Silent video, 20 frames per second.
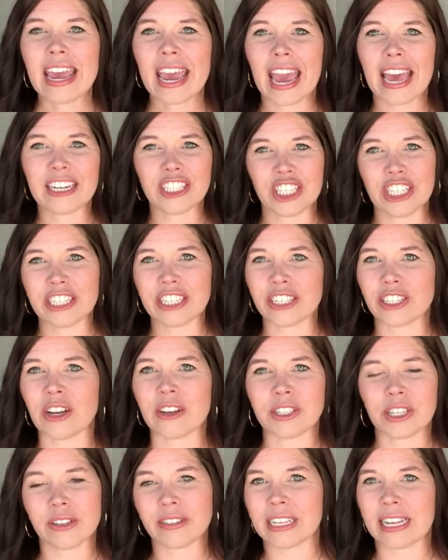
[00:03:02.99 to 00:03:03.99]
And Jesus
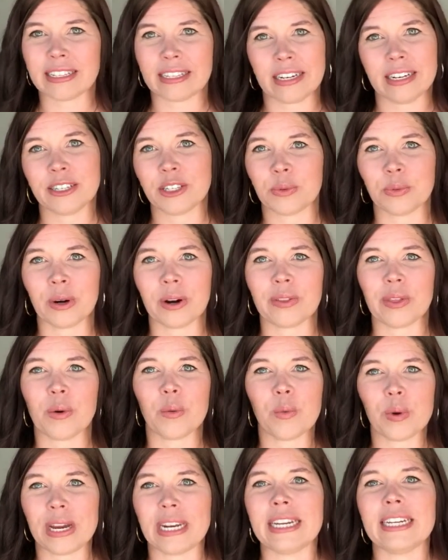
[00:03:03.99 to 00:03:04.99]
also says in his word
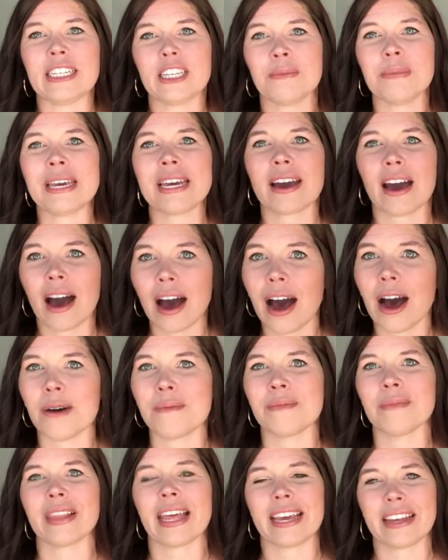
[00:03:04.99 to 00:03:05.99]
that we need to
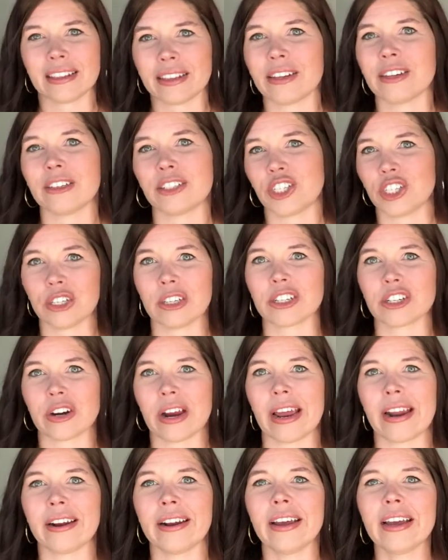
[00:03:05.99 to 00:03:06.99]
become like little
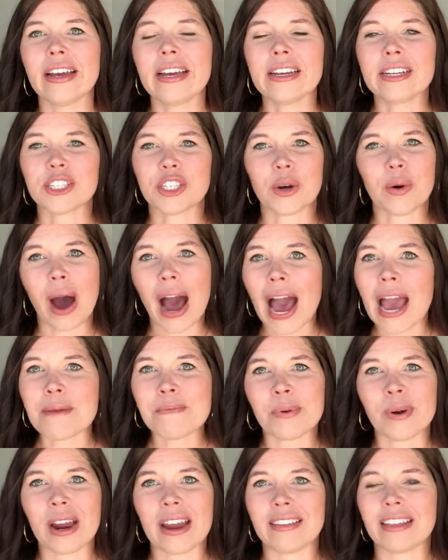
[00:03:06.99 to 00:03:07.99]
children. So I
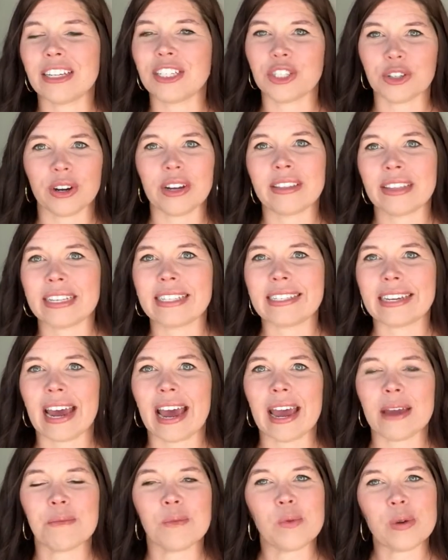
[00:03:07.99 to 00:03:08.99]
pray that during this
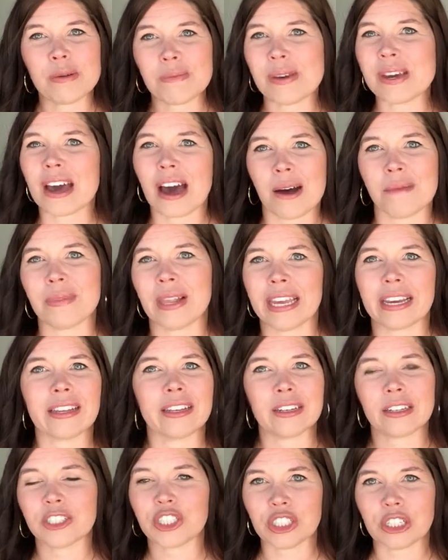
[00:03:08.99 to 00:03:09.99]
time we become like
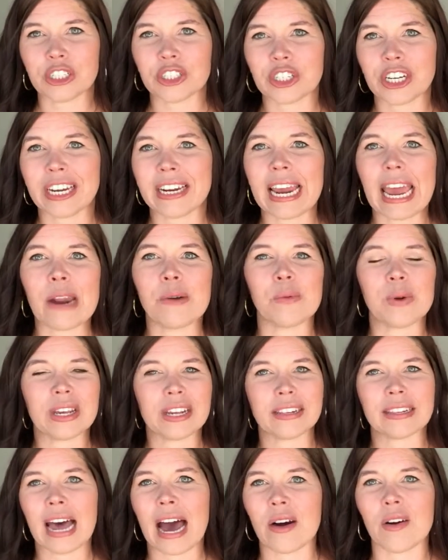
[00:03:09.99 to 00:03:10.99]
little children and we
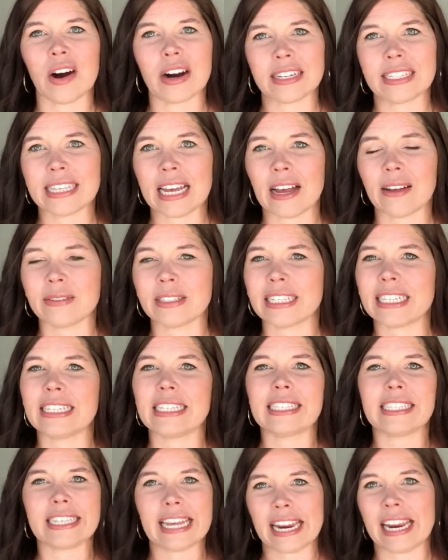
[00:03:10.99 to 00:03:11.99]
allow ourselves to
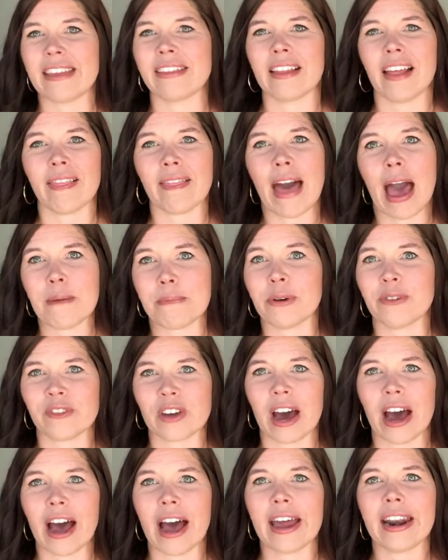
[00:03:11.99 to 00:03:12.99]
sit in the lap of
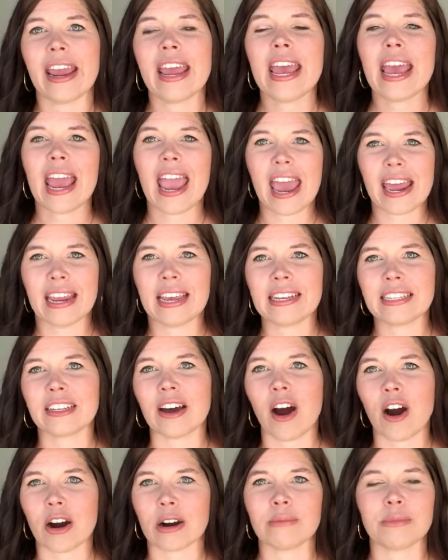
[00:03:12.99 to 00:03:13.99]
God and his
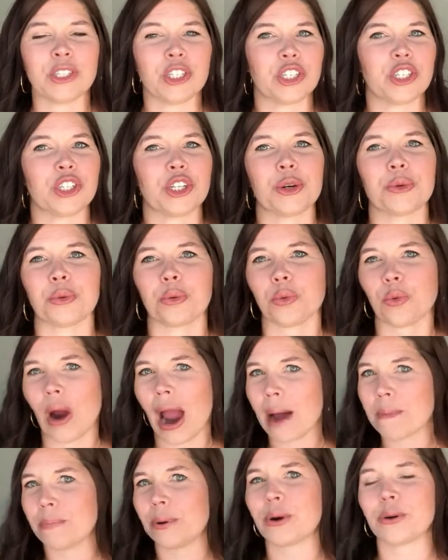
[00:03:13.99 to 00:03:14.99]
arms just to
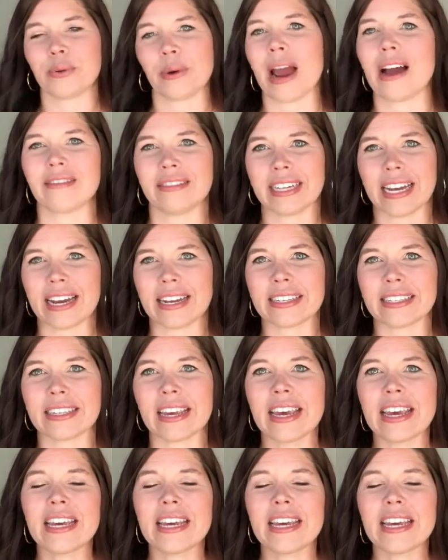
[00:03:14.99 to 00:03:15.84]
wrap around us.